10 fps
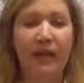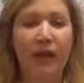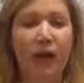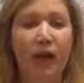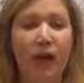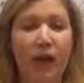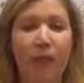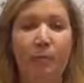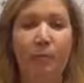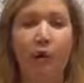there
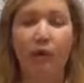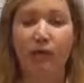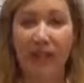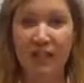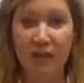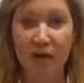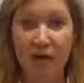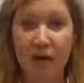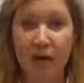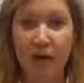are motivational